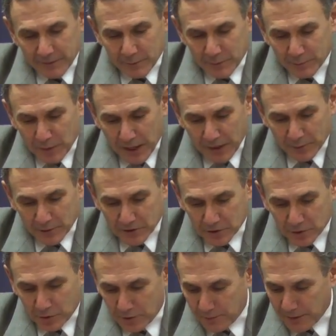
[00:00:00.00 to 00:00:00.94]
we probably would have
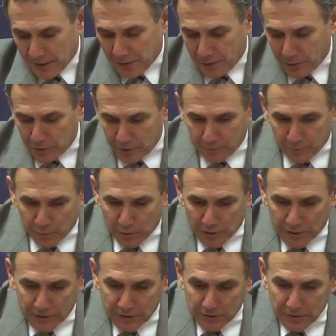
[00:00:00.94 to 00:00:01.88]
scored about 30
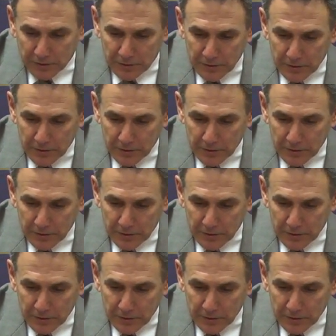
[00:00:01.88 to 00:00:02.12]
points.